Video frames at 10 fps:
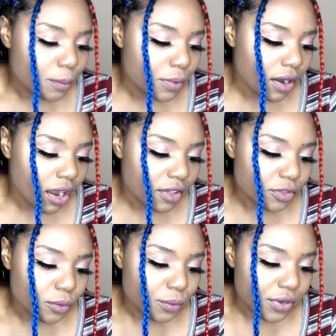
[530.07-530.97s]
but on
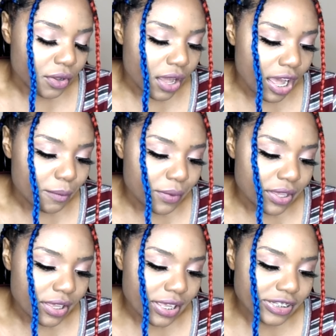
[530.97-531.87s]
the real I'll
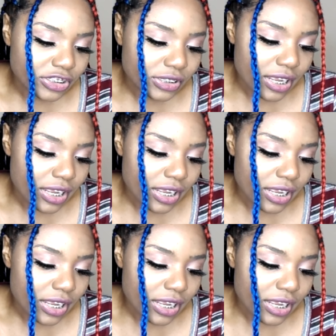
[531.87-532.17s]
be in